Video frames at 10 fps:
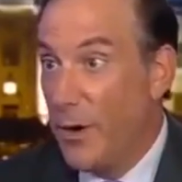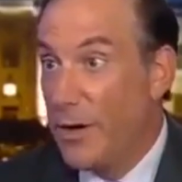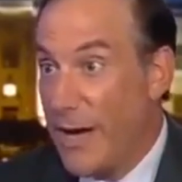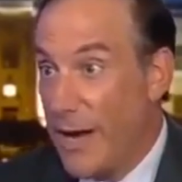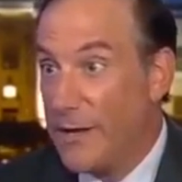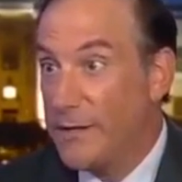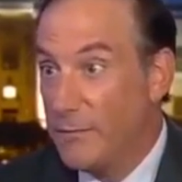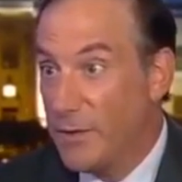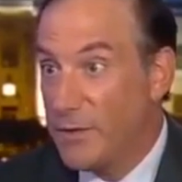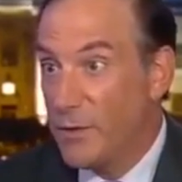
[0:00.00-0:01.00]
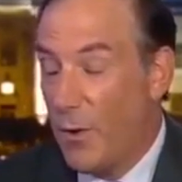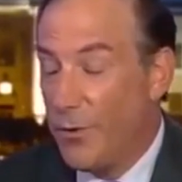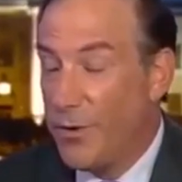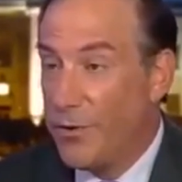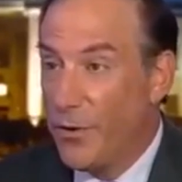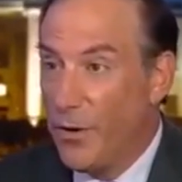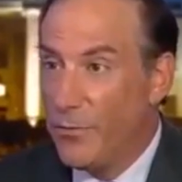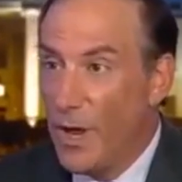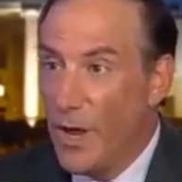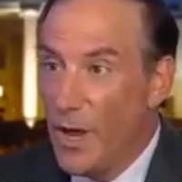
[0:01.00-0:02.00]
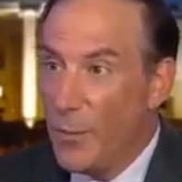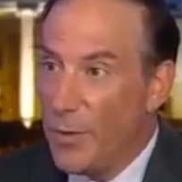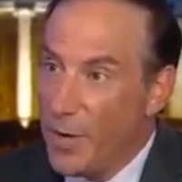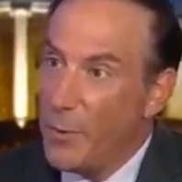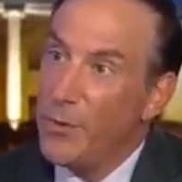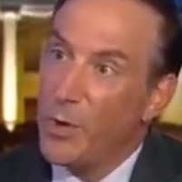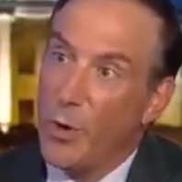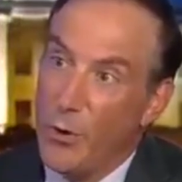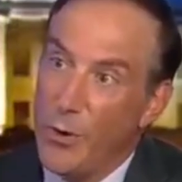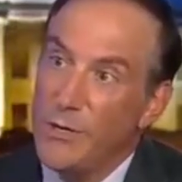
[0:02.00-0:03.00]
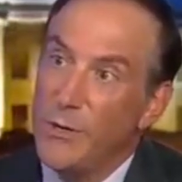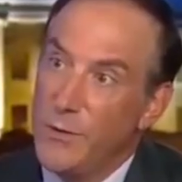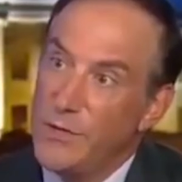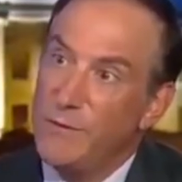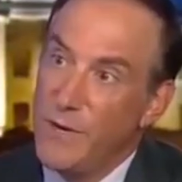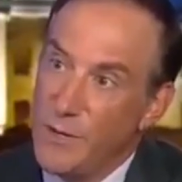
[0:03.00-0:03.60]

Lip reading: He already has, and it's all deserved. But think about the courage that these